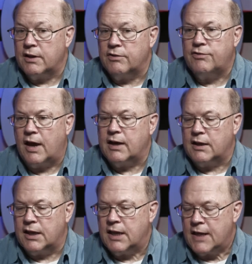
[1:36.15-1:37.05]
And then
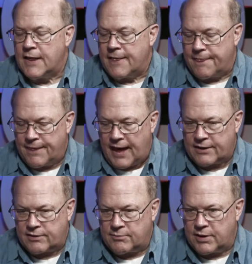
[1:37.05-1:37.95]
secondly,
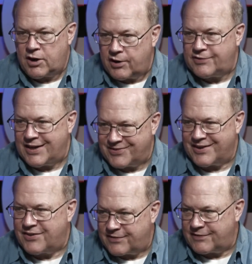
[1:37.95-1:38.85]
that because he is
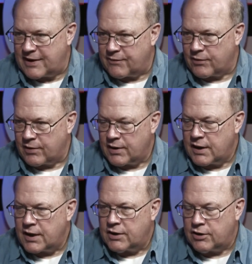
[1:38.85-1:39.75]
a deceiver,
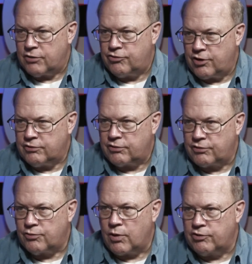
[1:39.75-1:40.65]
to use
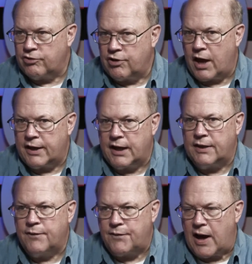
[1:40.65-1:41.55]
Jesus' words in John
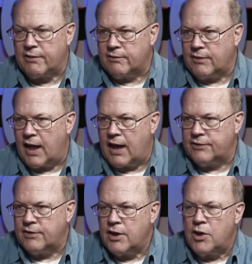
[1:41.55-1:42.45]
eight, the father of
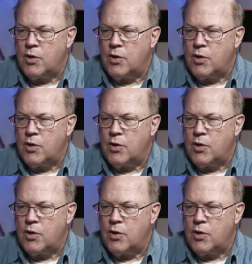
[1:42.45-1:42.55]
lies.